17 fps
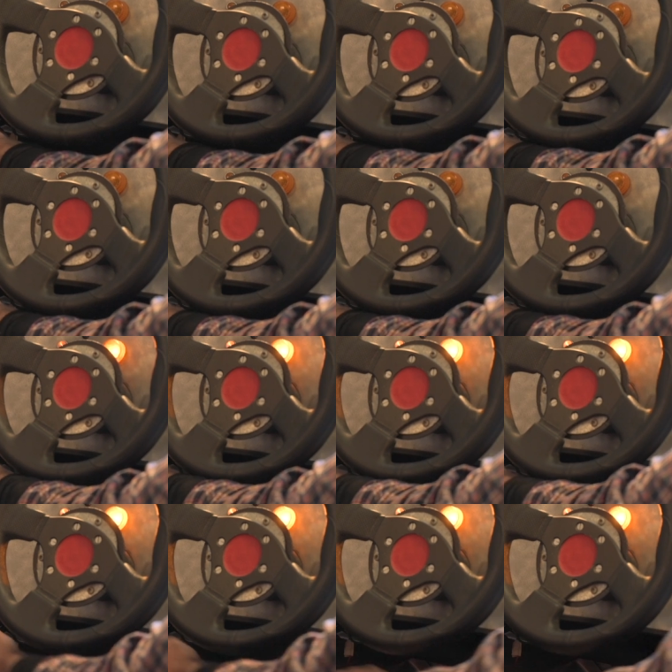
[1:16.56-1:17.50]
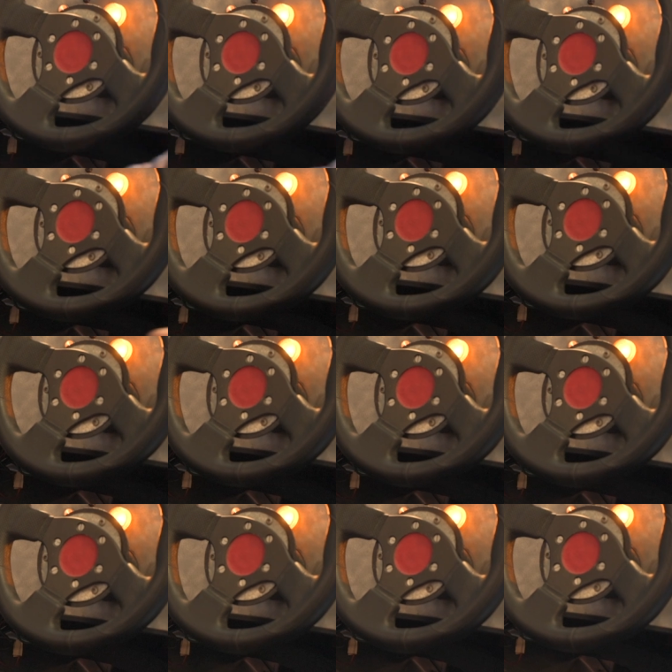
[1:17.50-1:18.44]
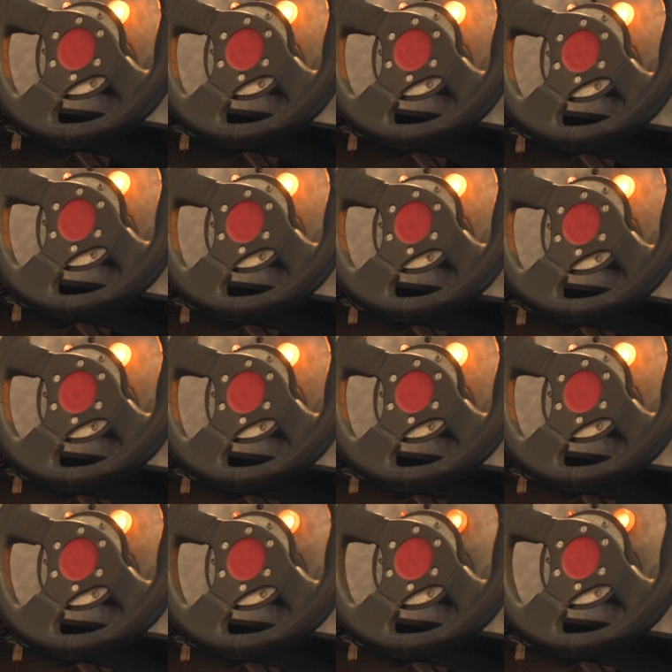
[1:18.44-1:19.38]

[no speech]